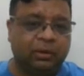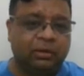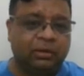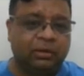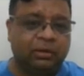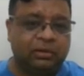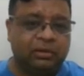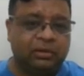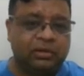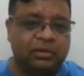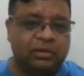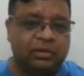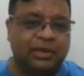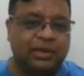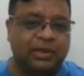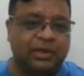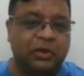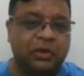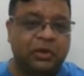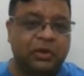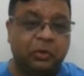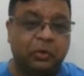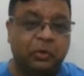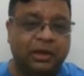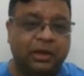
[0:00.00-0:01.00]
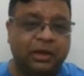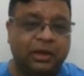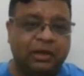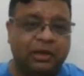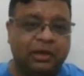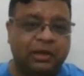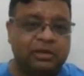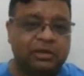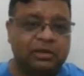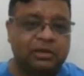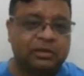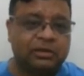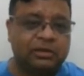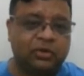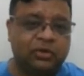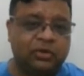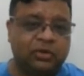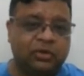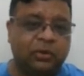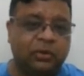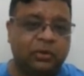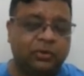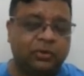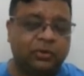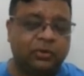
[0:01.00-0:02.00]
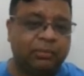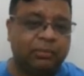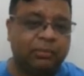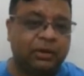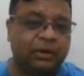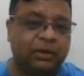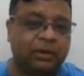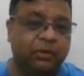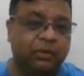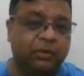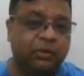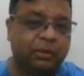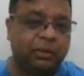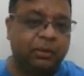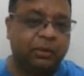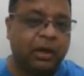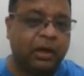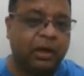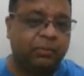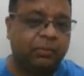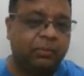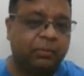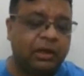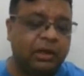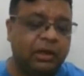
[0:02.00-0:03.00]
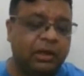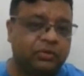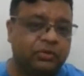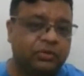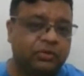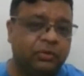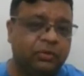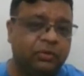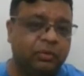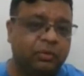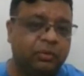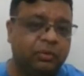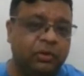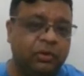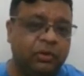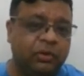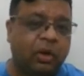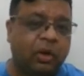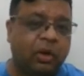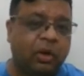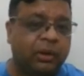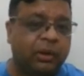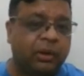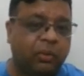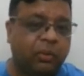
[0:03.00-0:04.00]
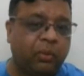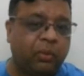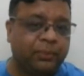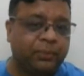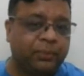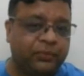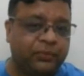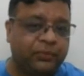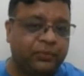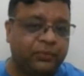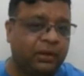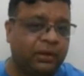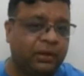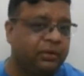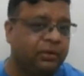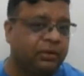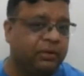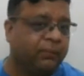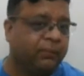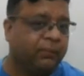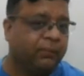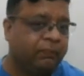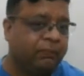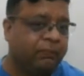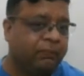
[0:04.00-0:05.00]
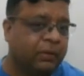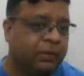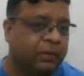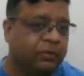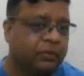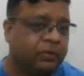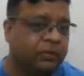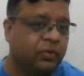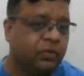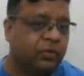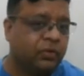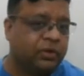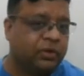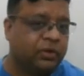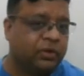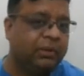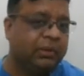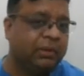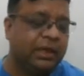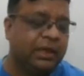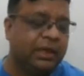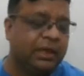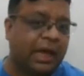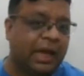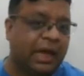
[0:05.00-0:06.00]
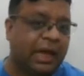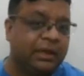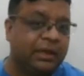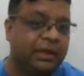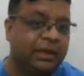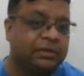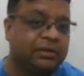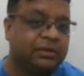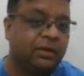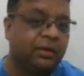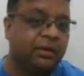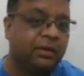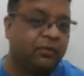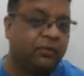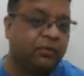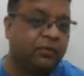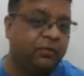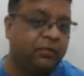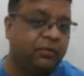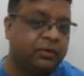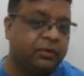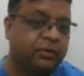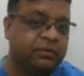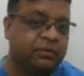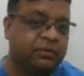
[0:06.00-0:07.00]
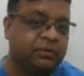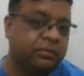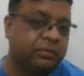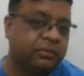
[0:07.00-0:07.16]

Just like nuclear energy is a tool, you can make nuclear power plants or you could be dropping bombs, right? So social media carries a lot of force.